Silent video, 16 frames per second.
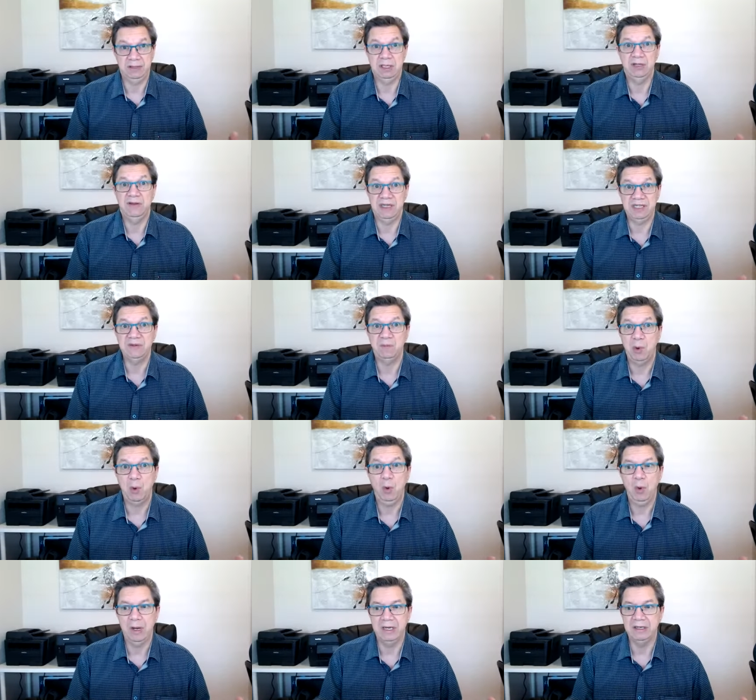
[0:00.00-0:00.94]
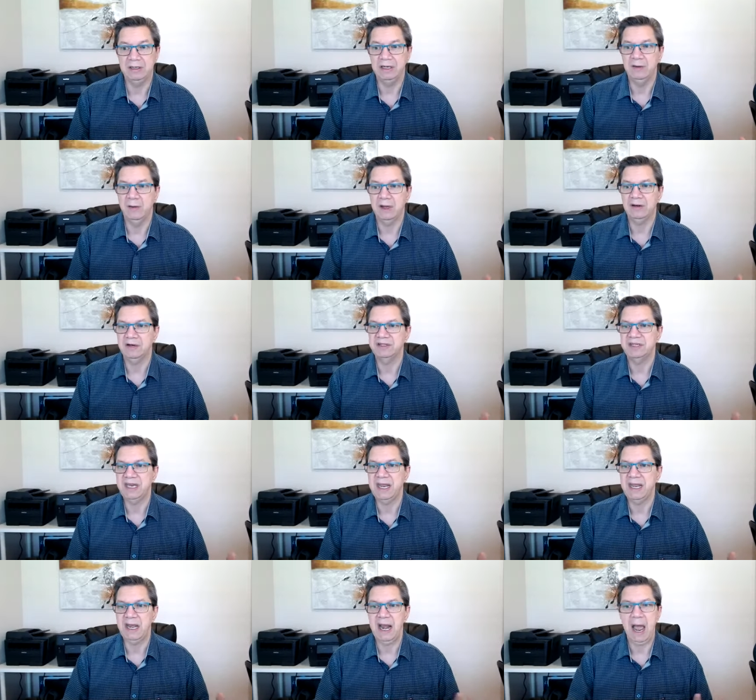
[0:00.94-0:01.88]
to this point. Do you
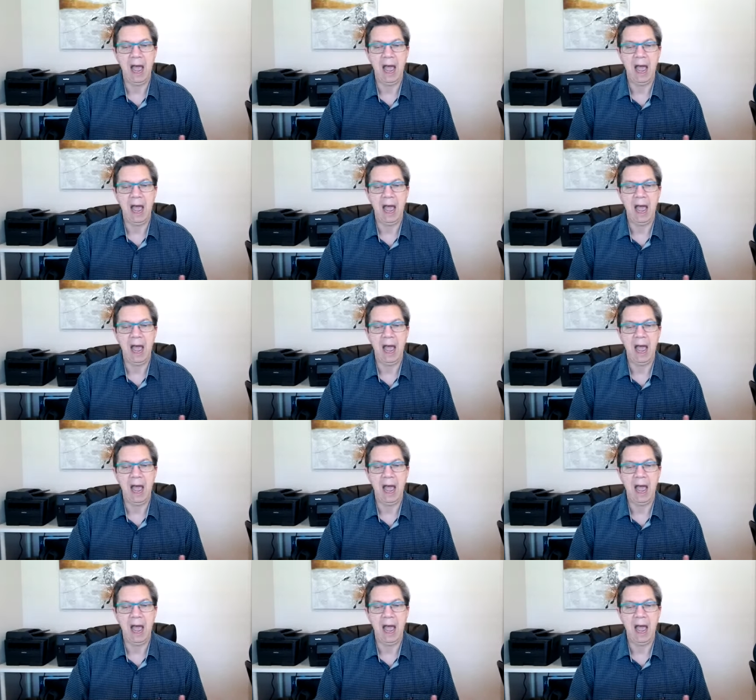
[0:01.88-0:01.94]
understand?